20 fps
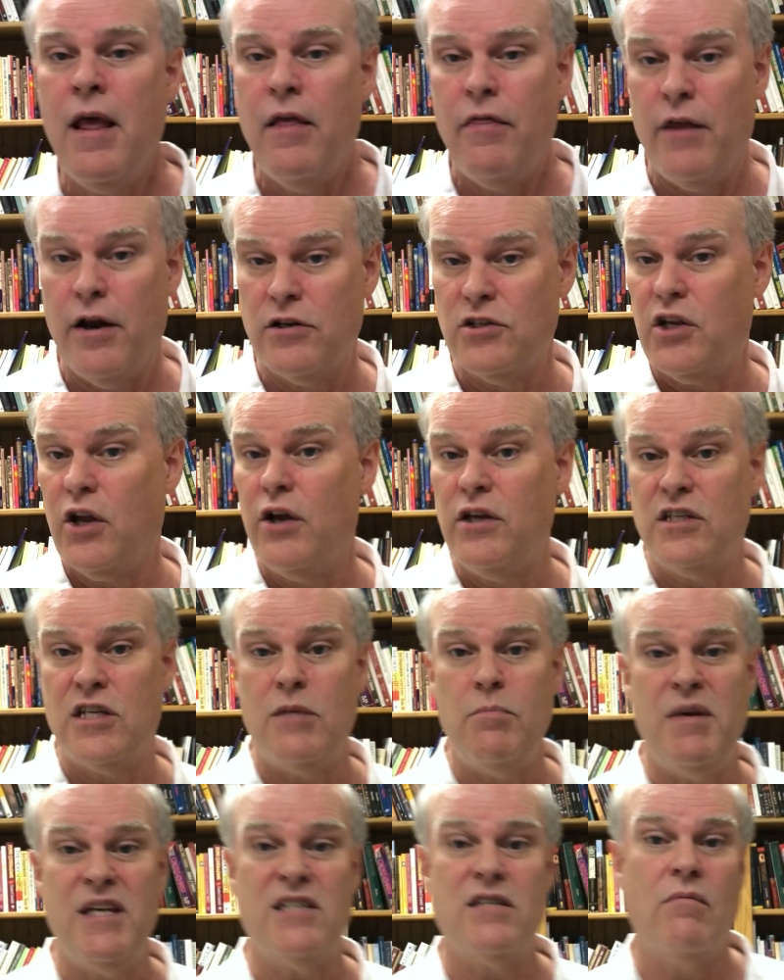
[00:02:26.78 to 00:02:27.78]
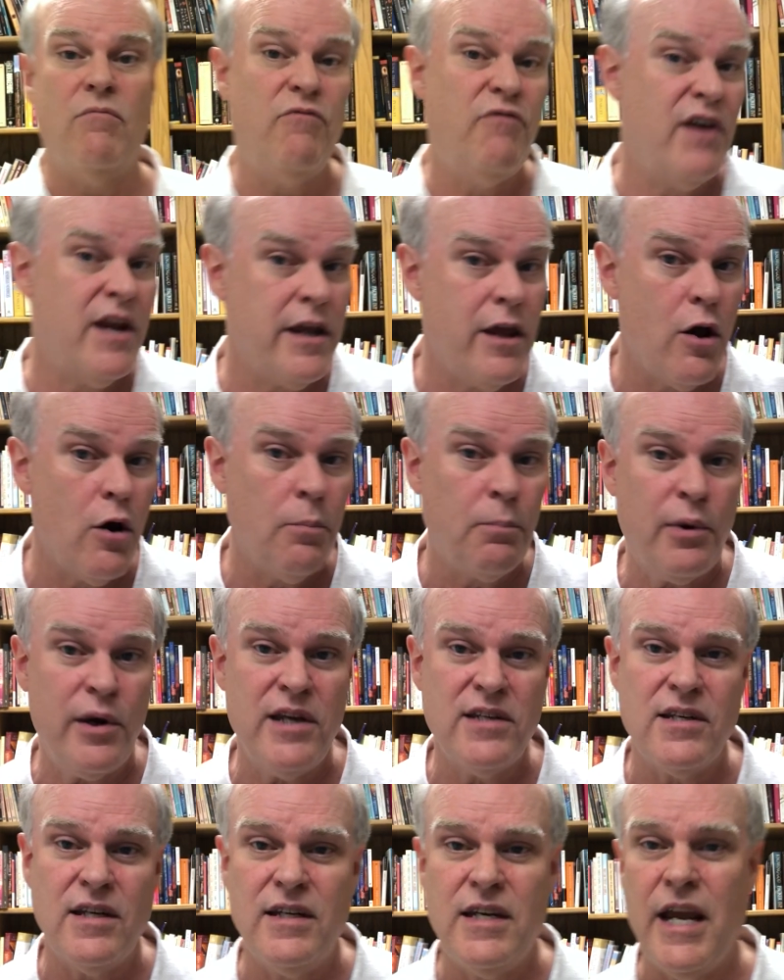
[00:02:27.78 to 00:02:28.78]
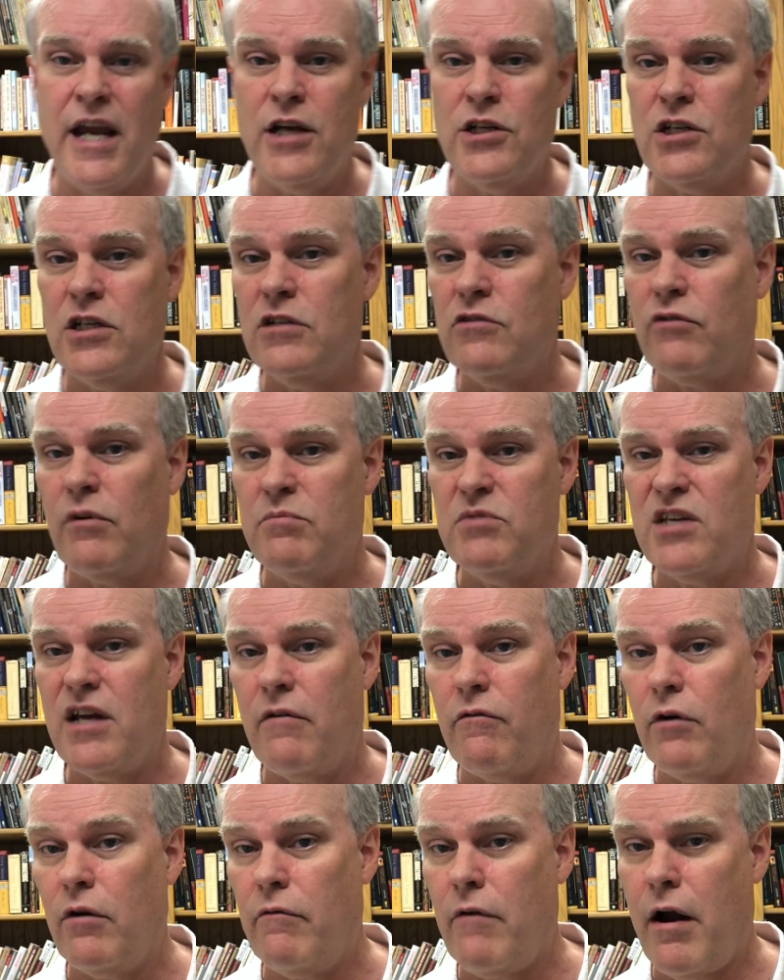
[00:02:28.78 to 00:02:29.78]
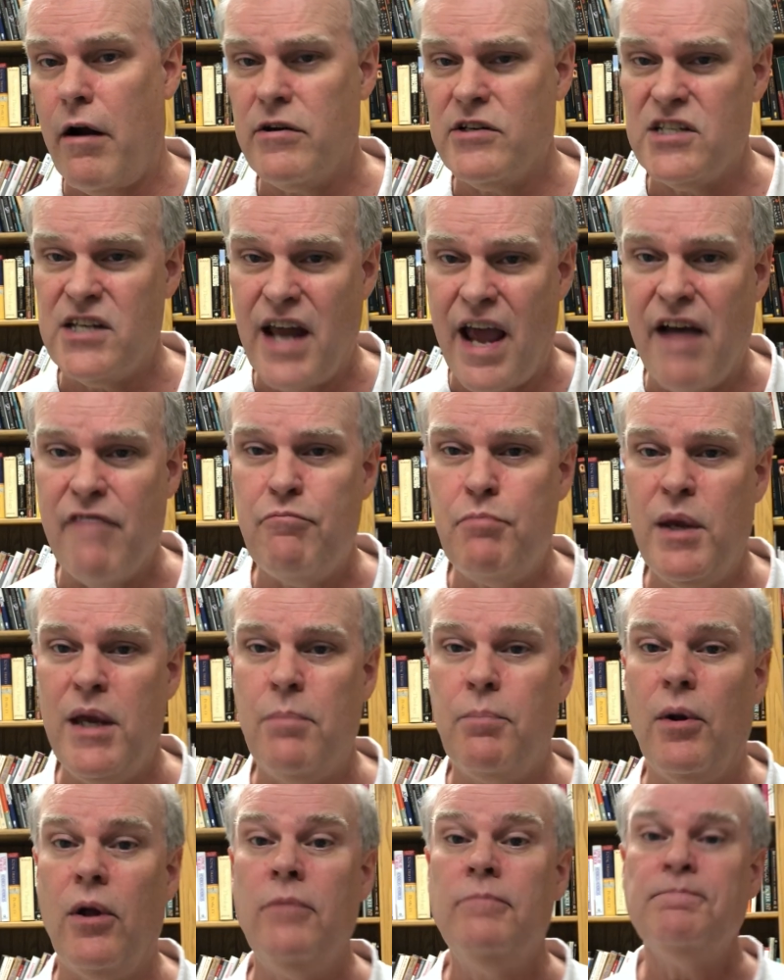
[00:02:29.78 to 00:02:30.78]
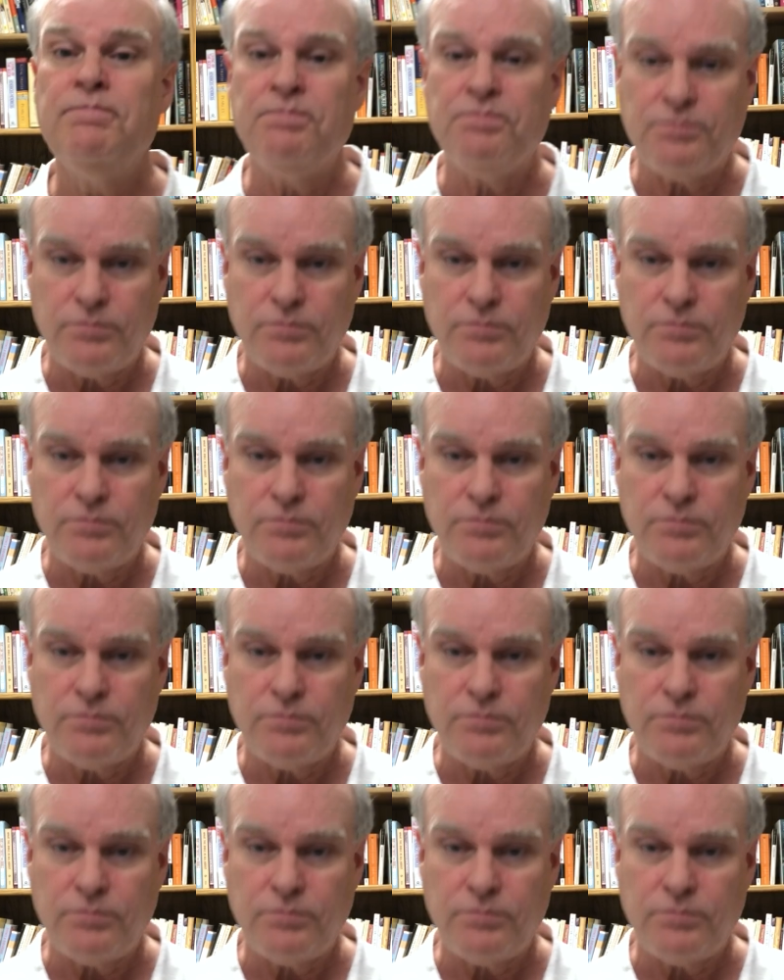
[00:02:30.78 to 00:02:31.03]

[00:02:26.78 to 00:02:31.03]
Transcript: There's going to be some video presentations from several of our staff people.